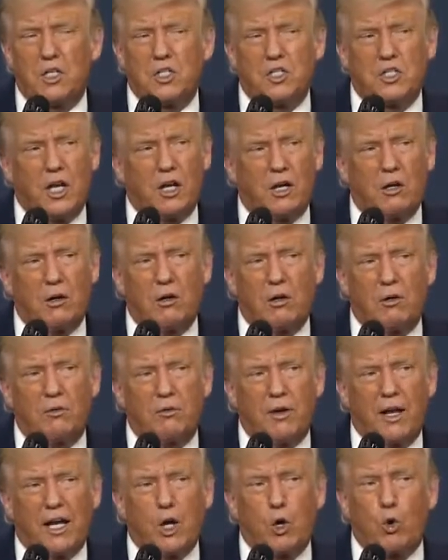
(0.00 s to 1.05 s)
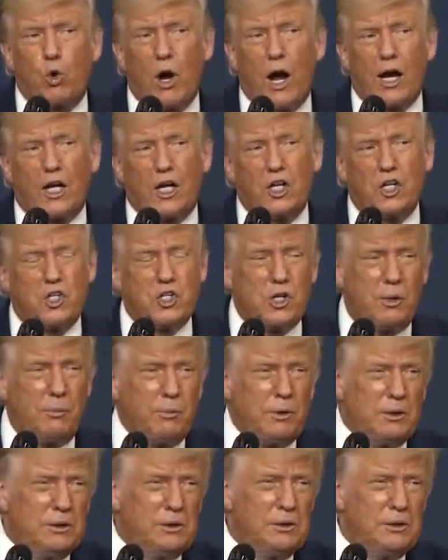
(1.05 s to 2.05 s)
It's taken off like a rocket ship.